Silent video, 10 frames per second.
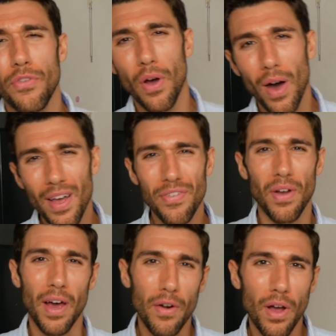So, so
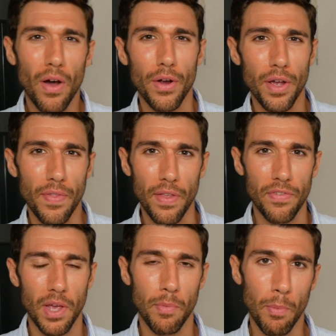I don't know how good that
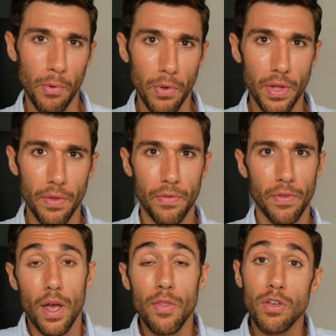sample pool
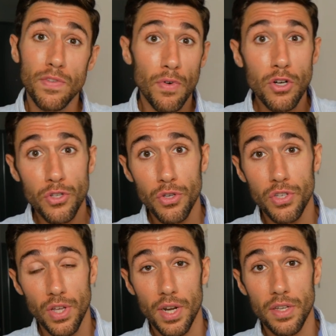is. In those first two
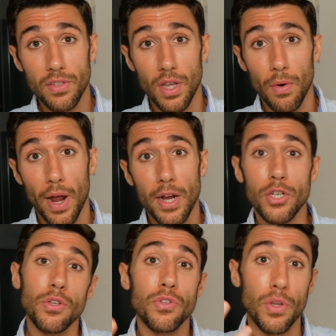studies, they were
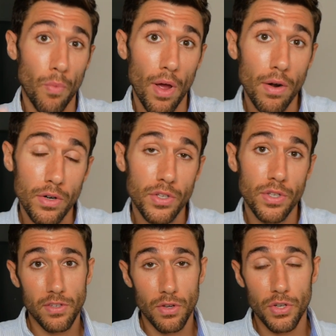actually using runners.
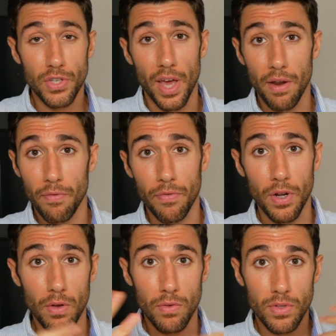So just kind of, you
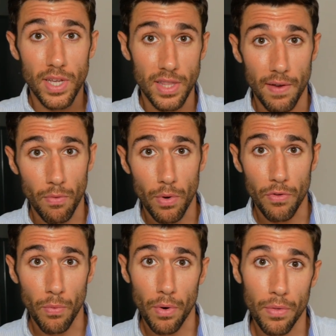know, take that for what
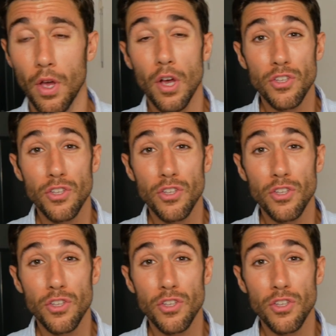it's worth.